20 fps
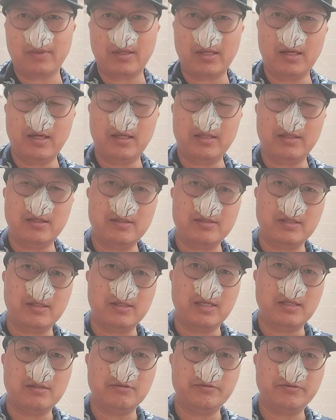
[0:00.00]
And the
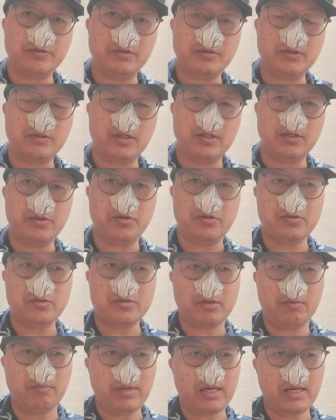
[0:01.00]
nasal filter
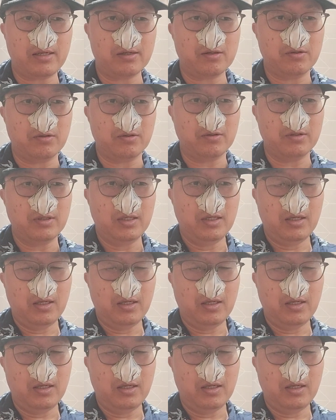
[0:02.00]
use a medical